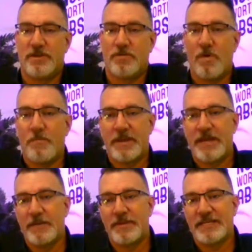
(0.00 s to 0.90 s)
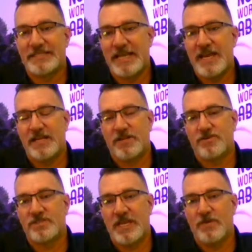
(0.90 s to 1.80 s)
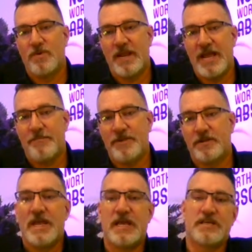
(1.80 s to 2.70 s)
there won't be anybody standing there saying what happened.